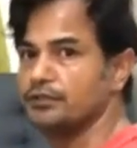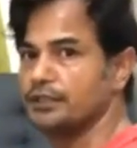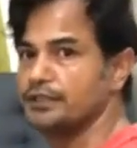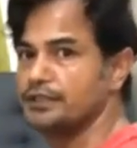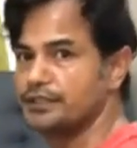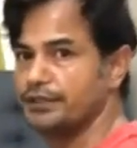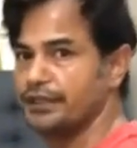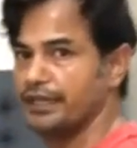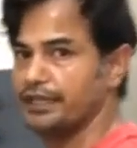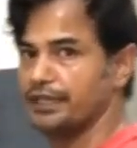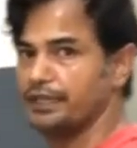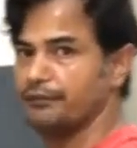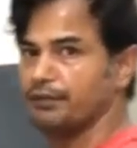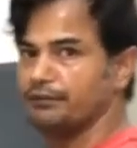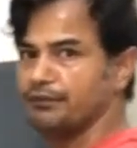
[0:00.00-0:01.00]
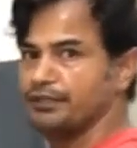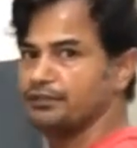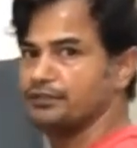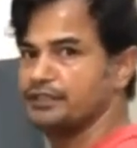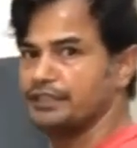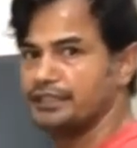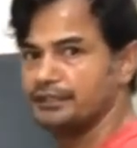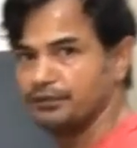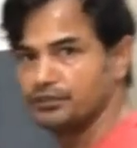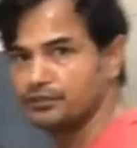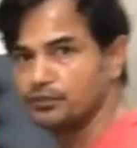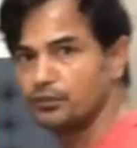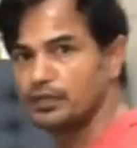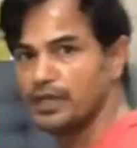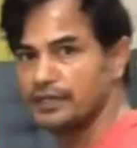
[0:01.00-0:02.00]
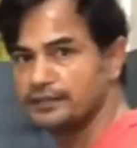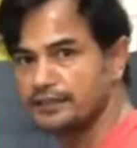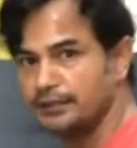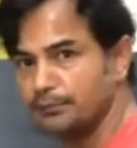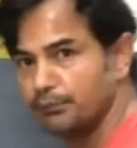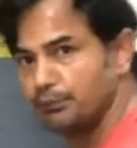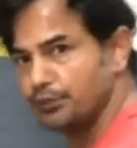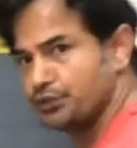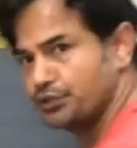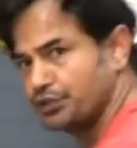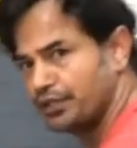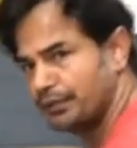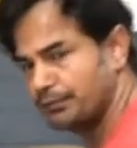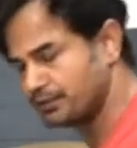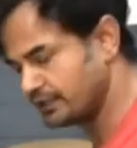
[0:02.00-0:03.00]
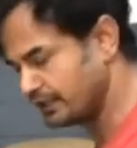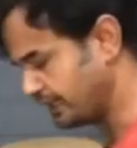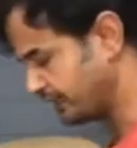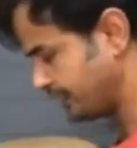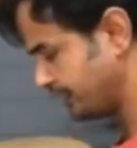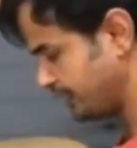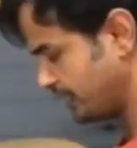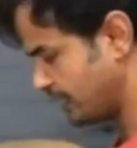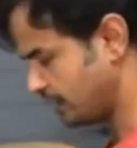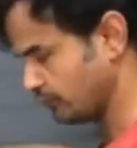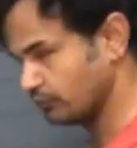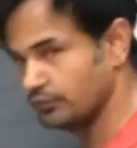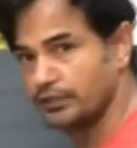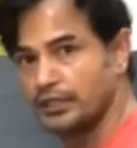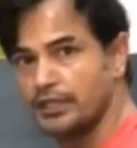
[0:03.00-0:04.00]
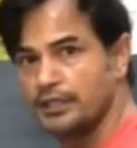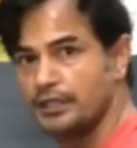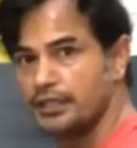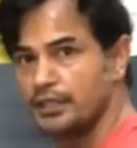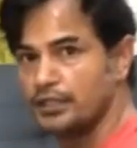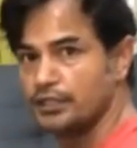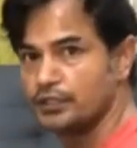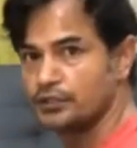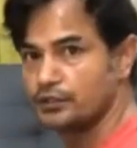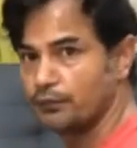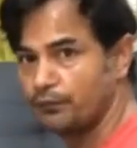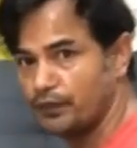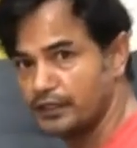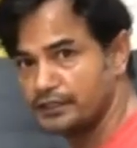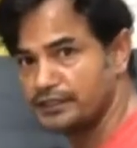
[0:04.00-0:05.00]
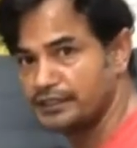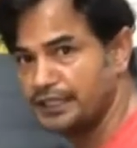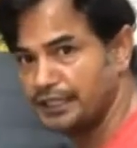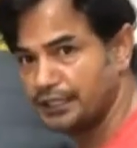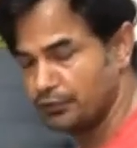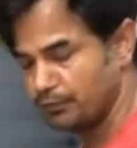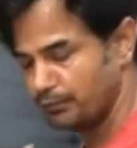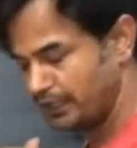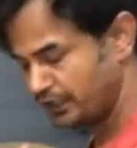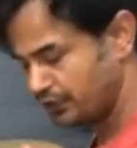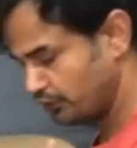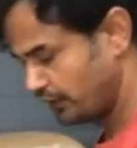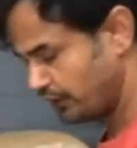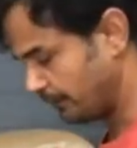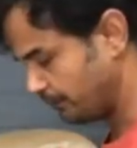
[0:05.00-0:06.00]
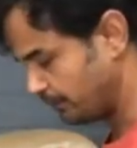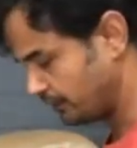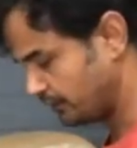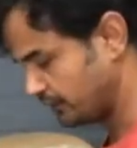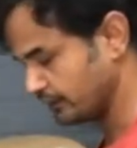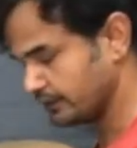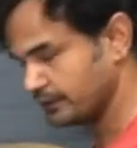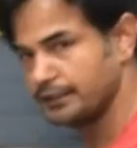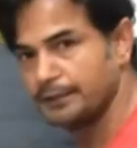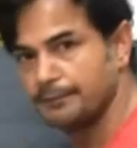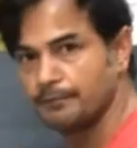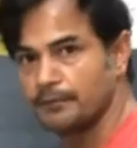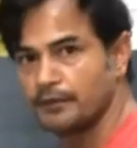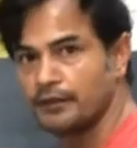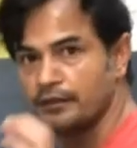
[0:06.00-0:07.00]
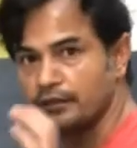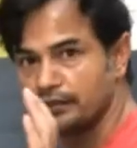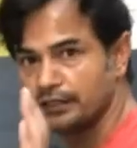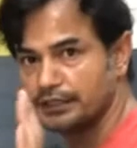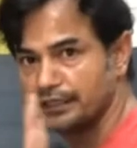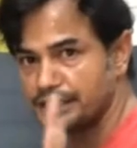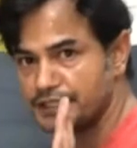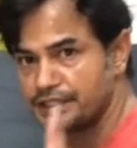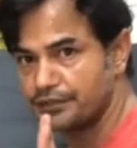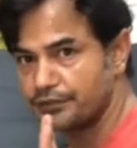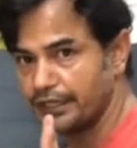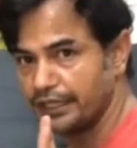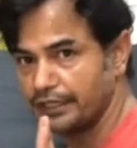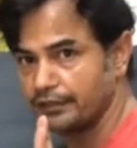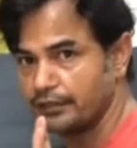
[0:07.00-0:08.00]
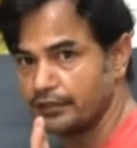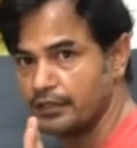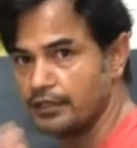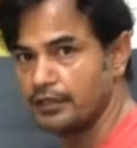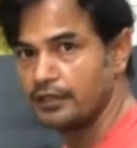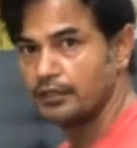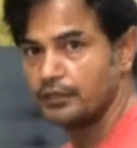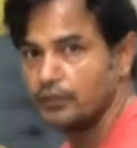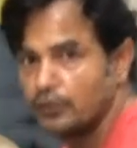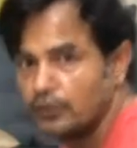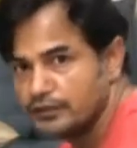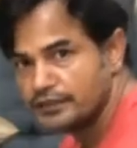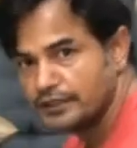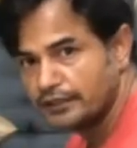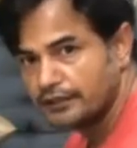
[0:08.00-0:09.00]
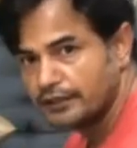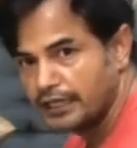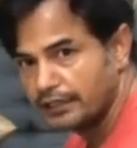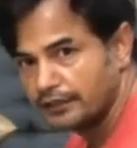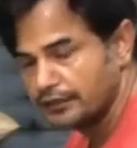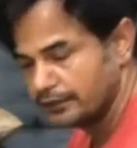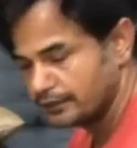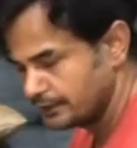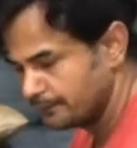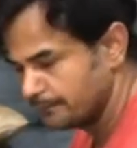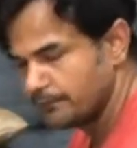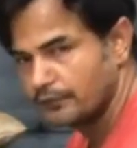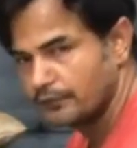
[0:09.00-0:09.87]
straight. Even when you're sitting with Sukhasana, push your hips slightly out. So first thing, you make your habit this, sitting straight. Don't sit like this.